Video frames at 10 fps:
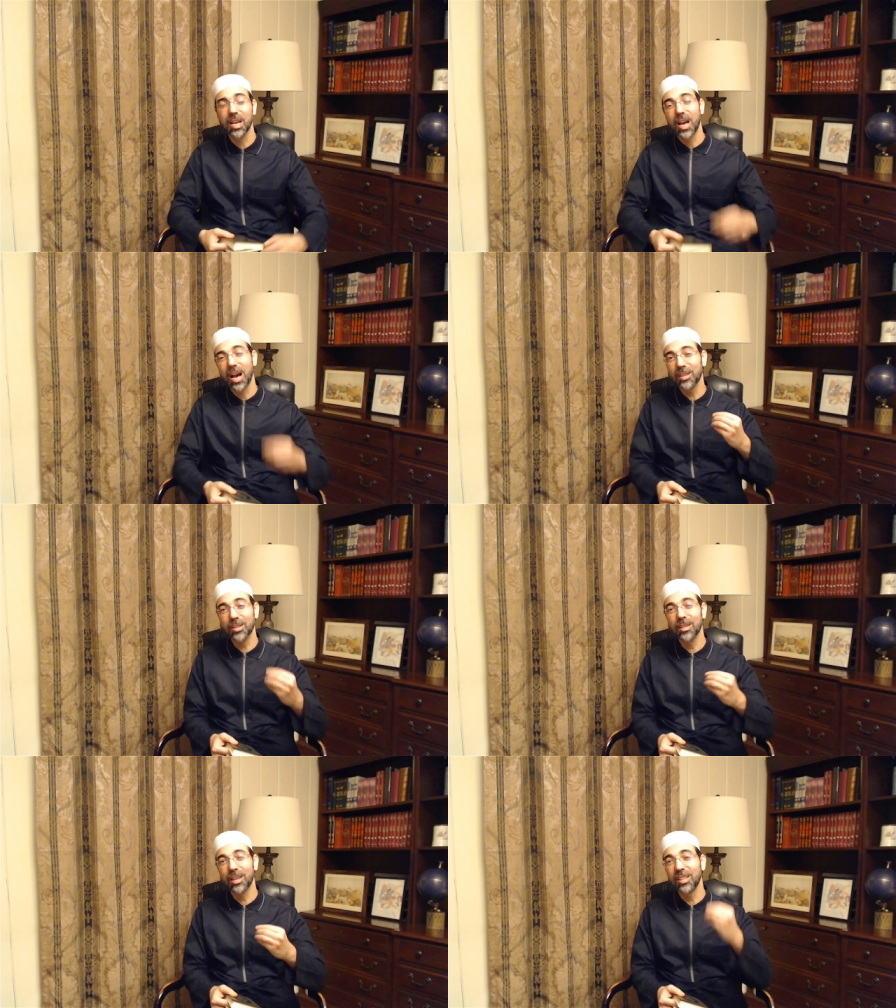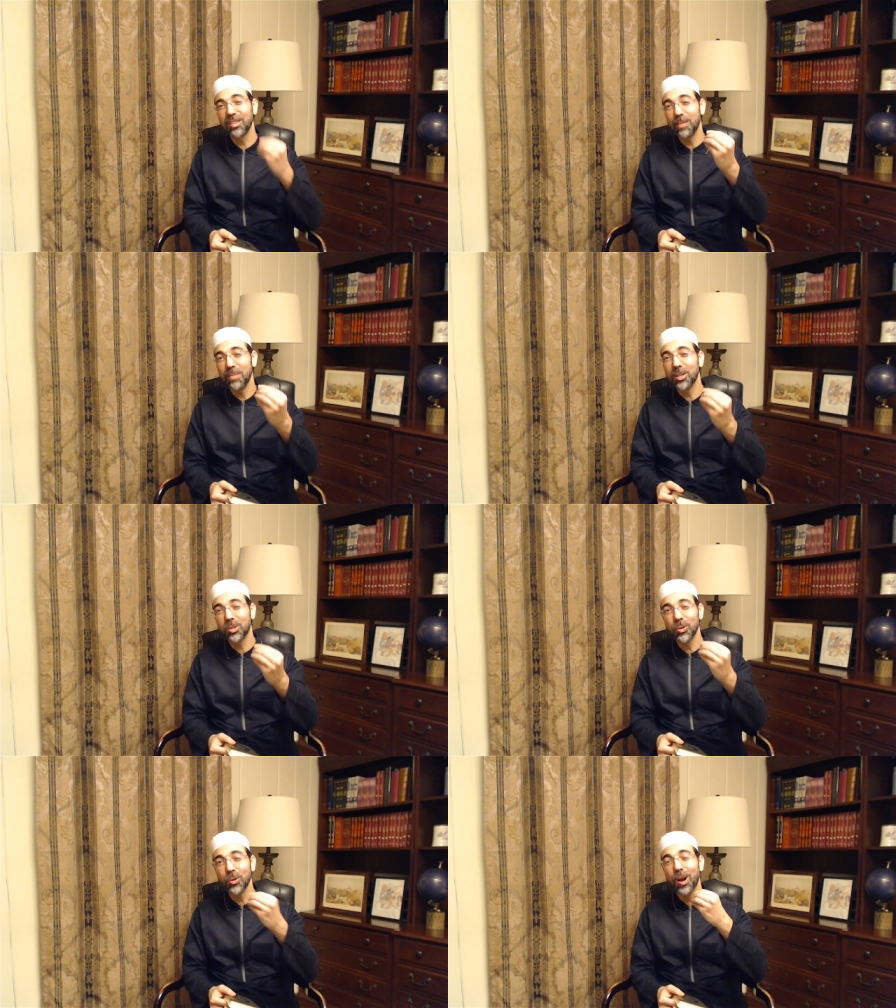I ask Allah that He makes
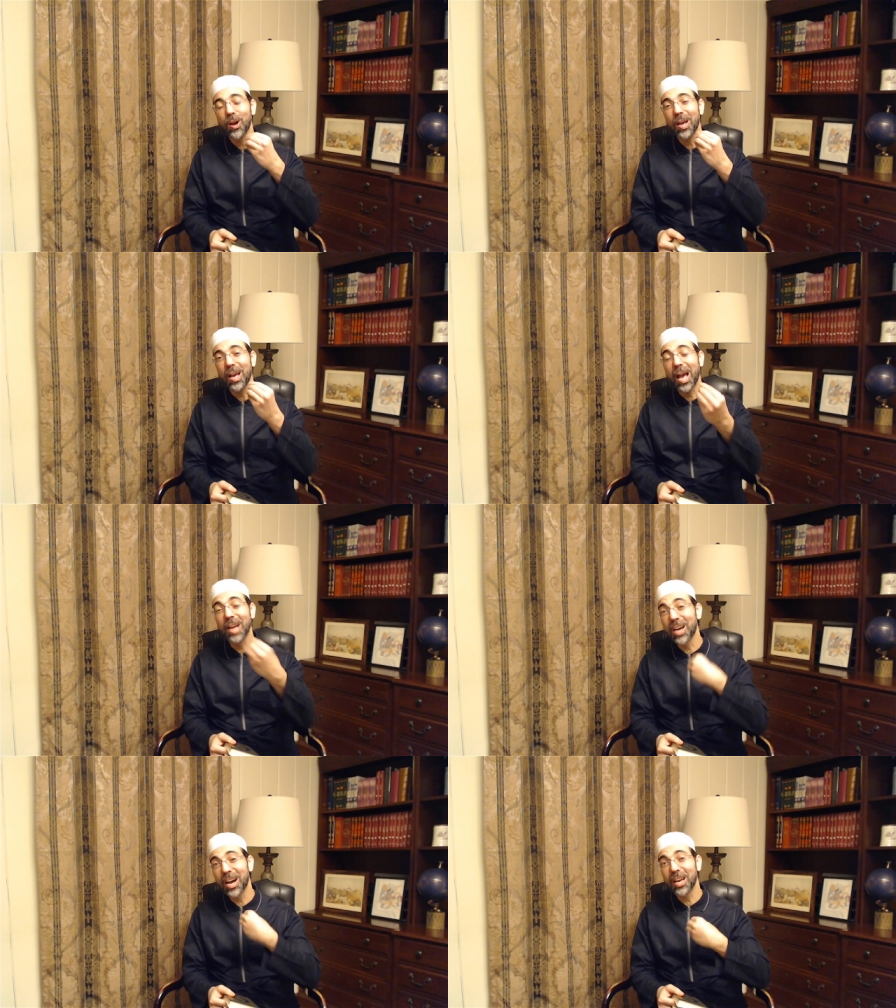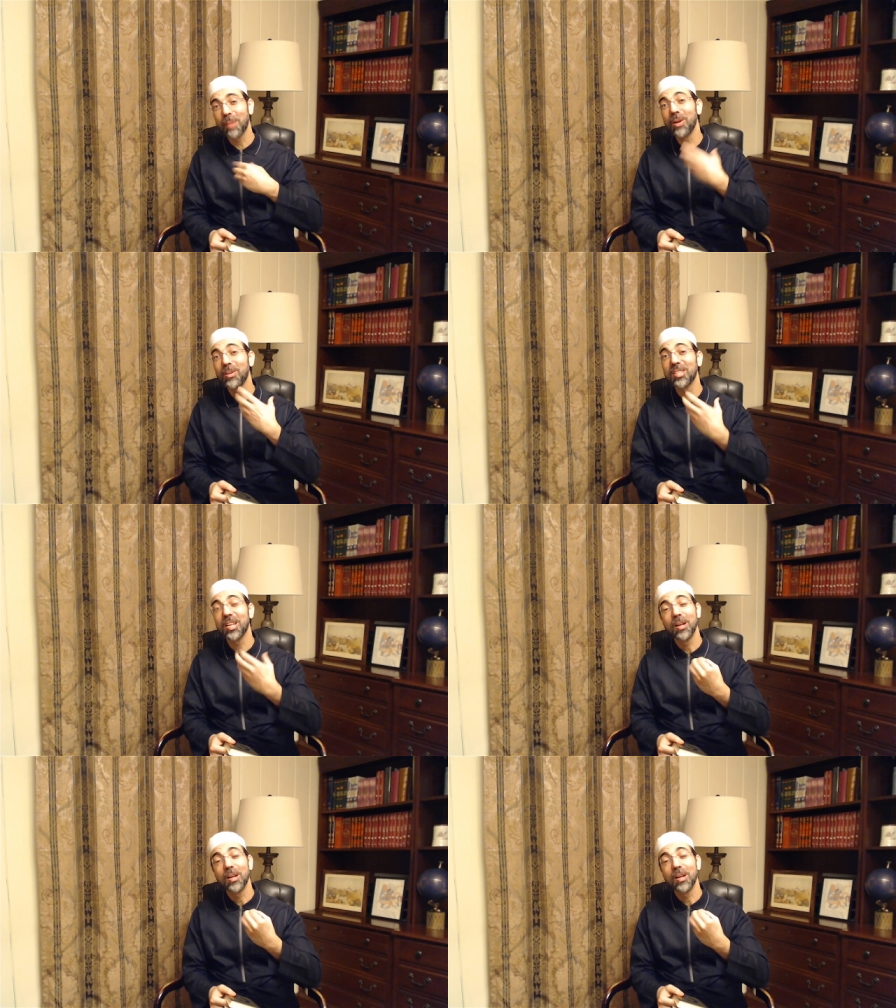you and I amongst